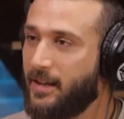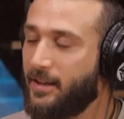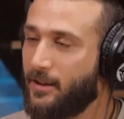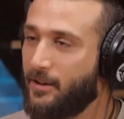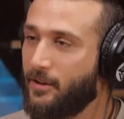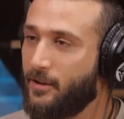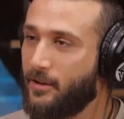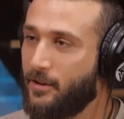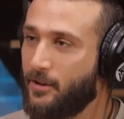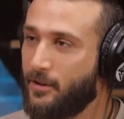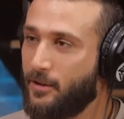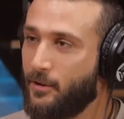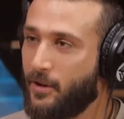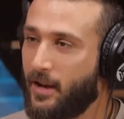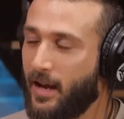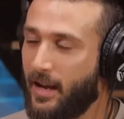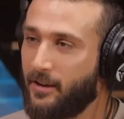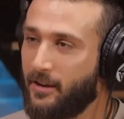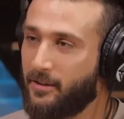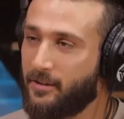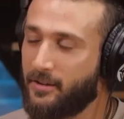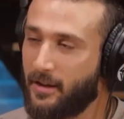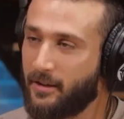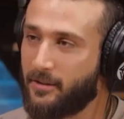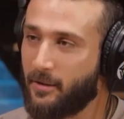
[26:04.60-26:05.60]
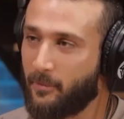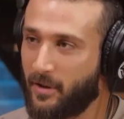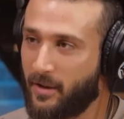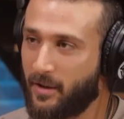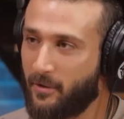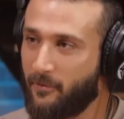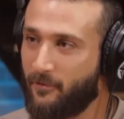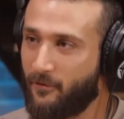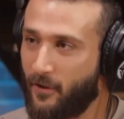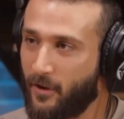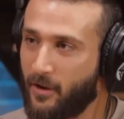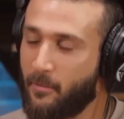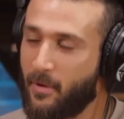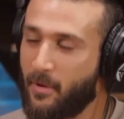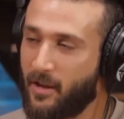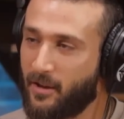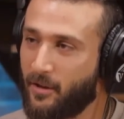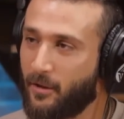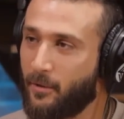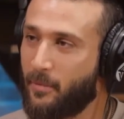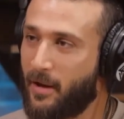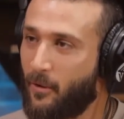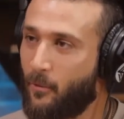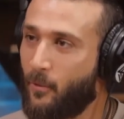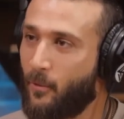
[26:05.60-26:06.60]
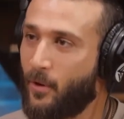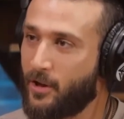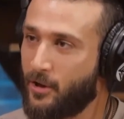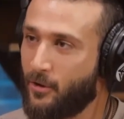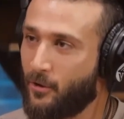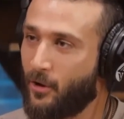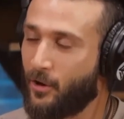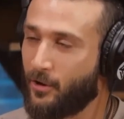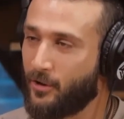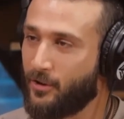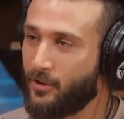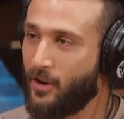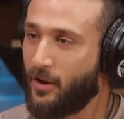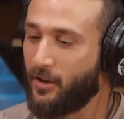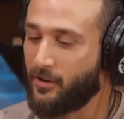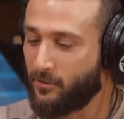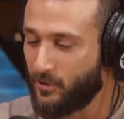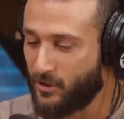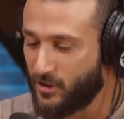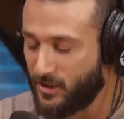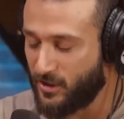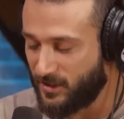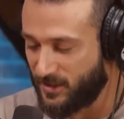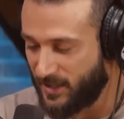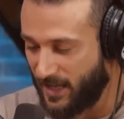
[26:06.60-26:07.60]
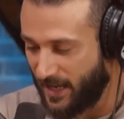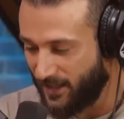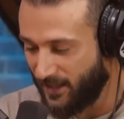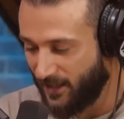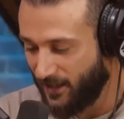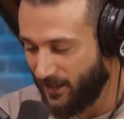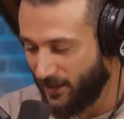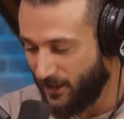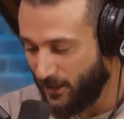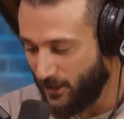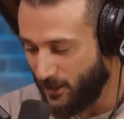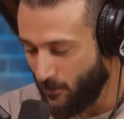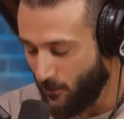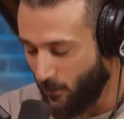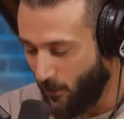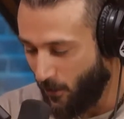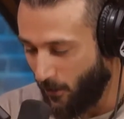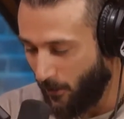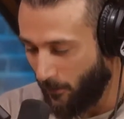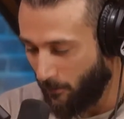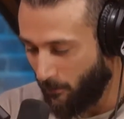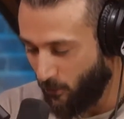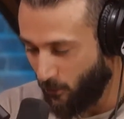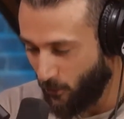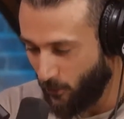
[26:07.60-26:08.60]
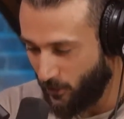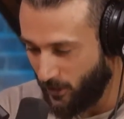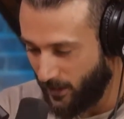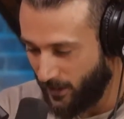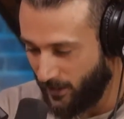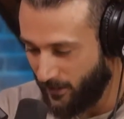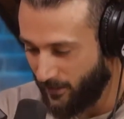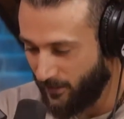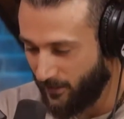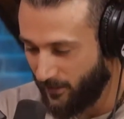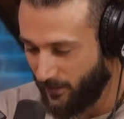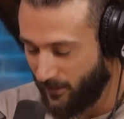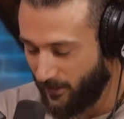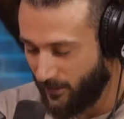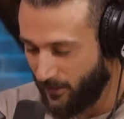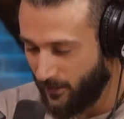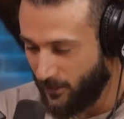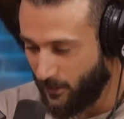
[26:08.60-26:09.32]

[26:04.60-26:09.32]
I think you kind of said something fundamental about what your art does, which is that you are putting,